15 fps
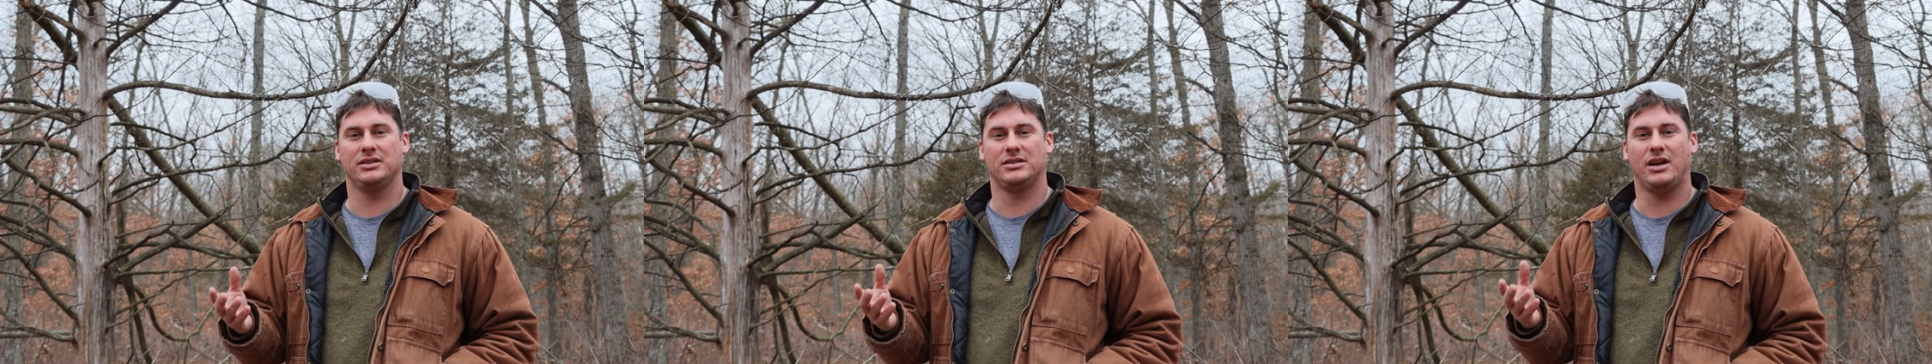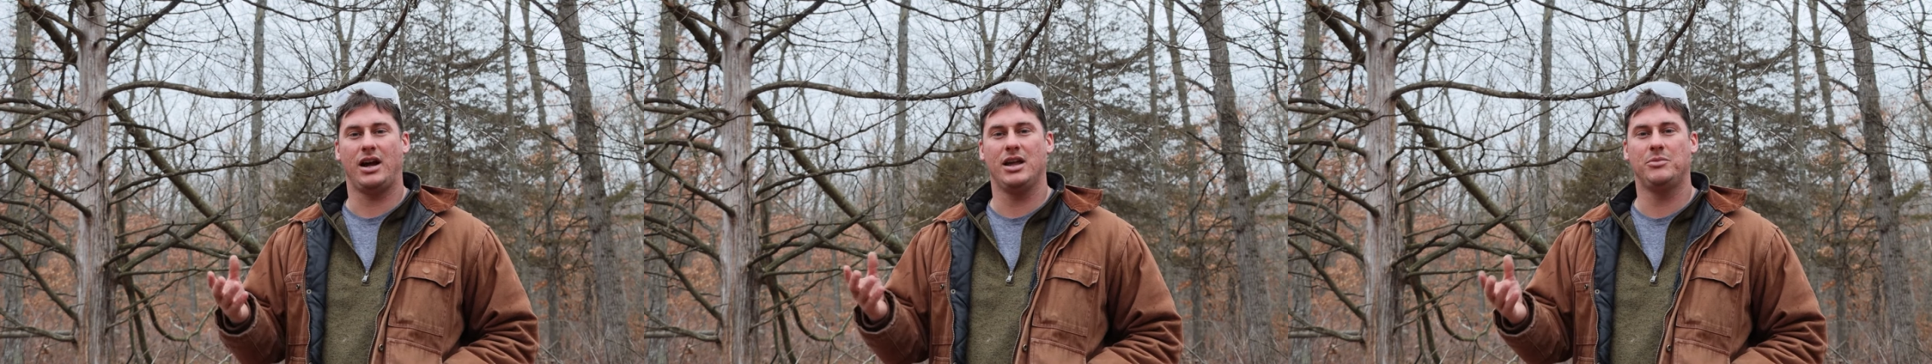
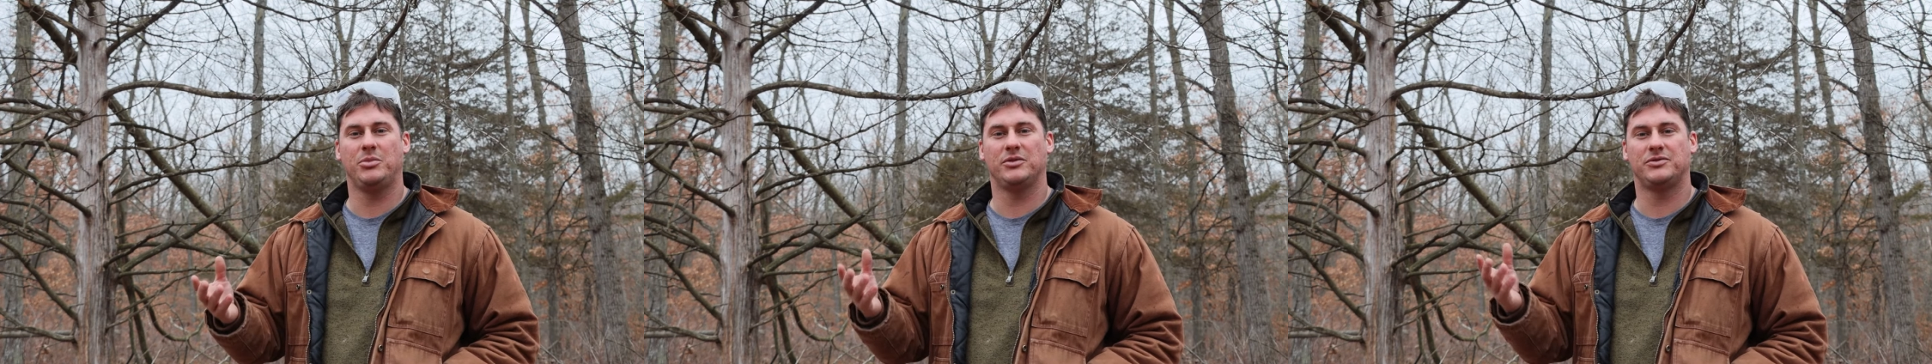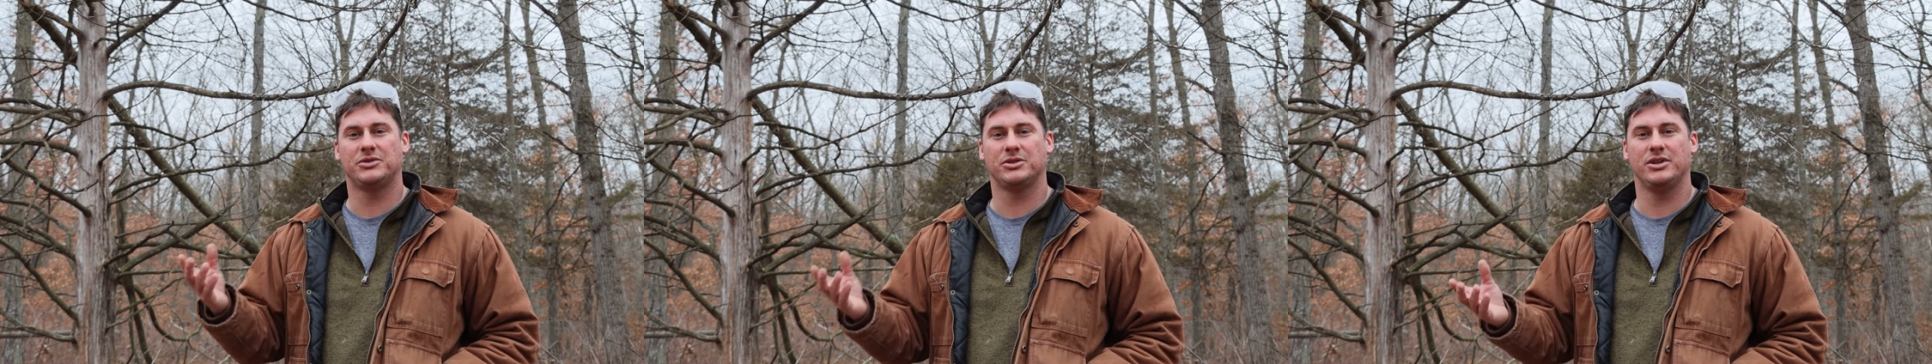type
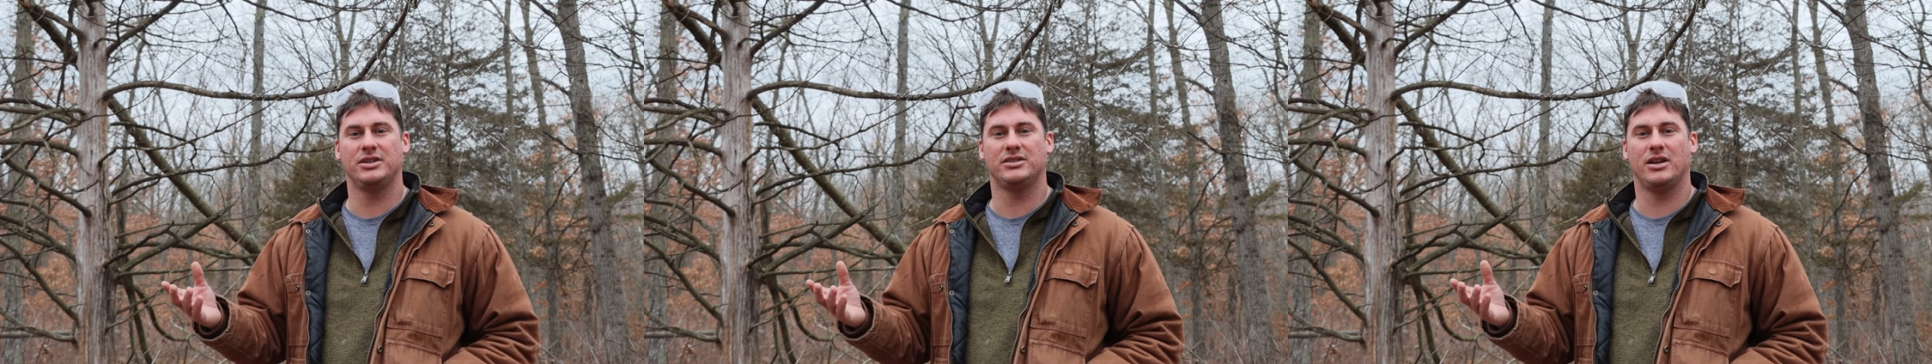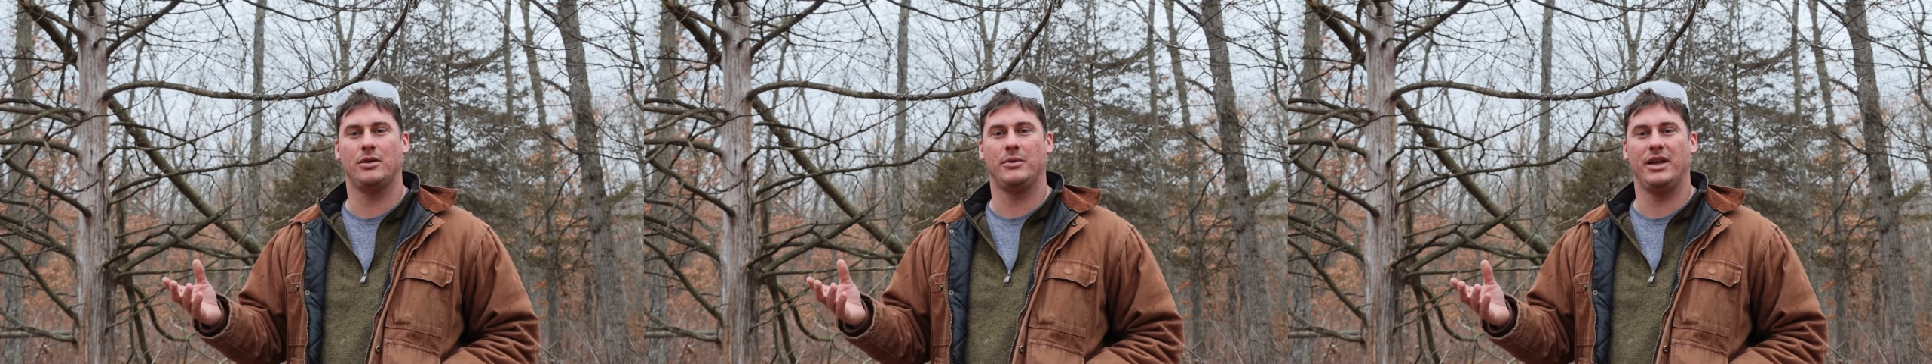of
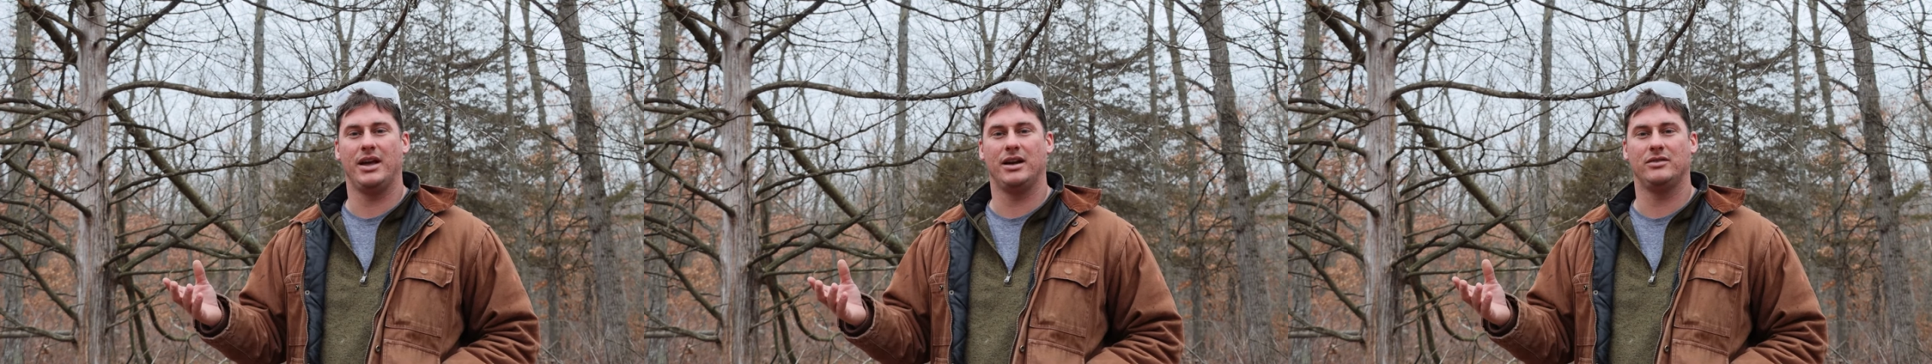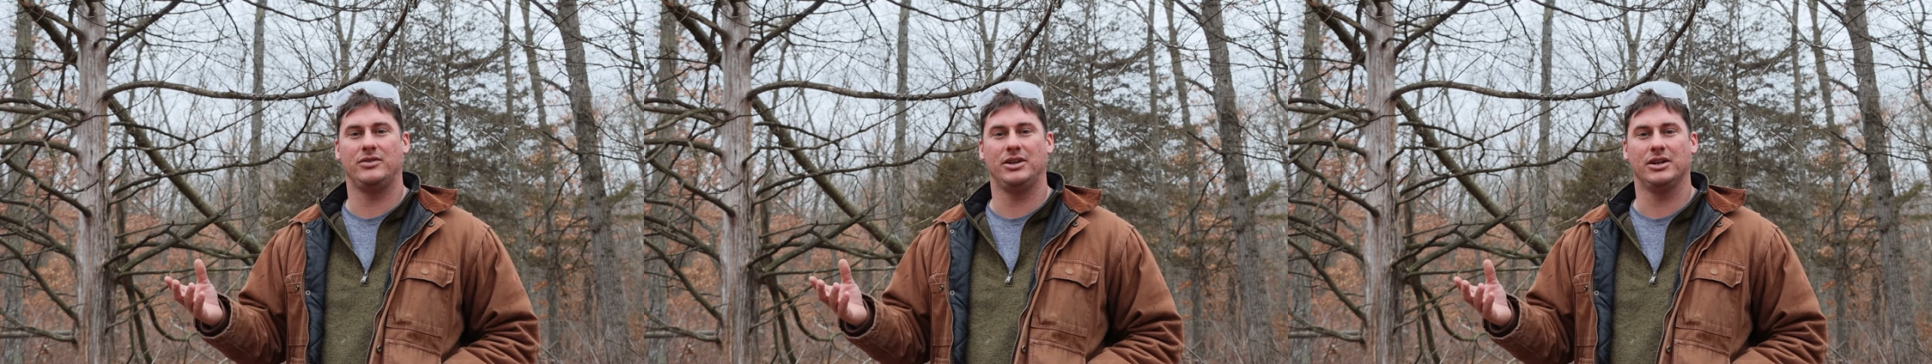trees that we
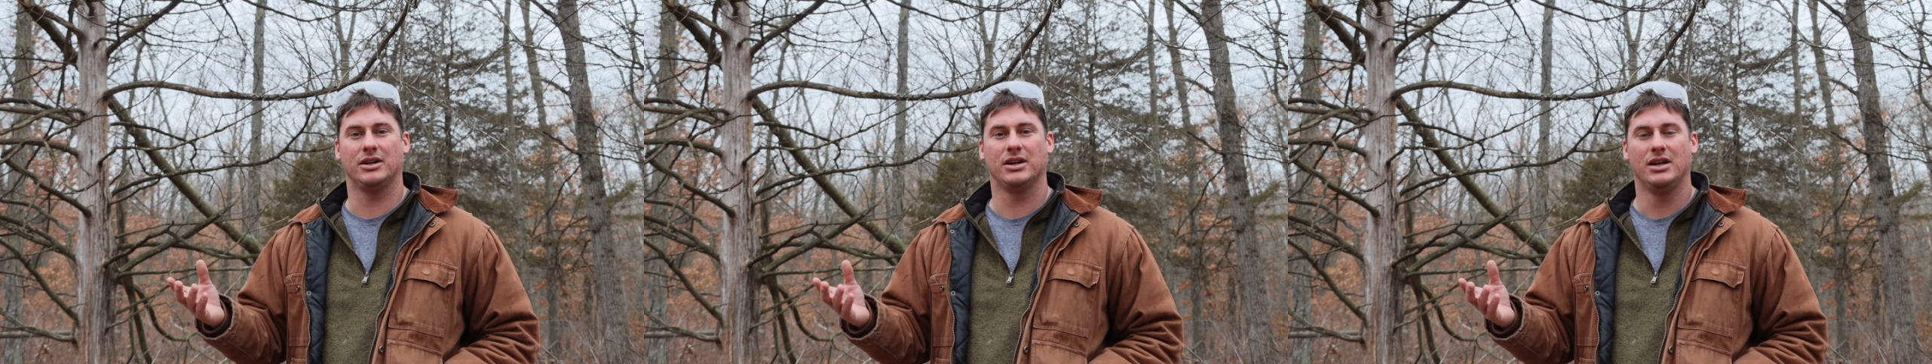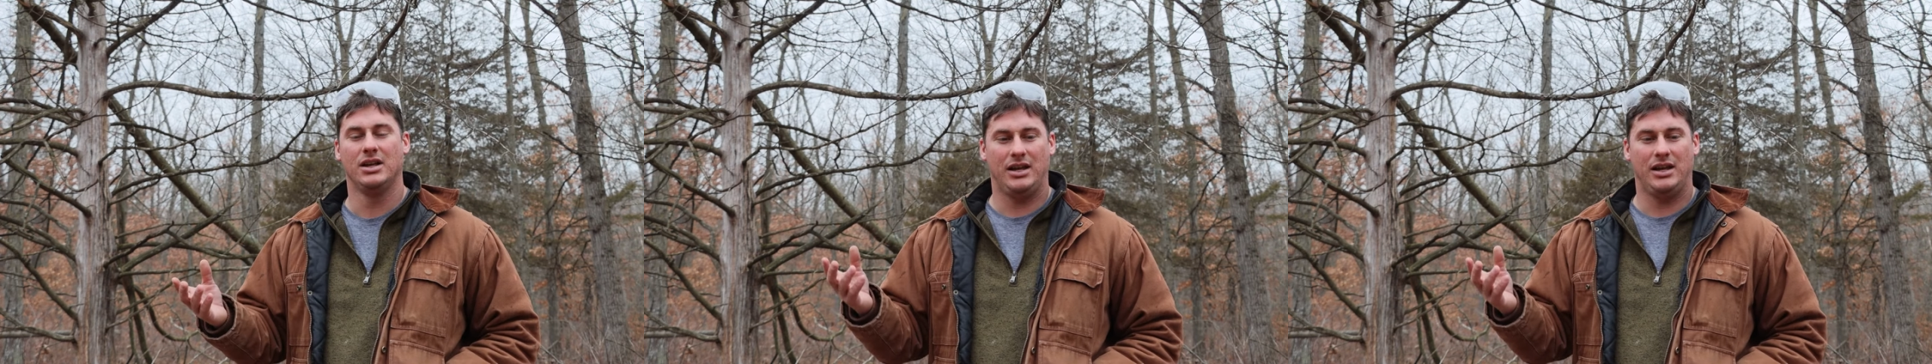have here.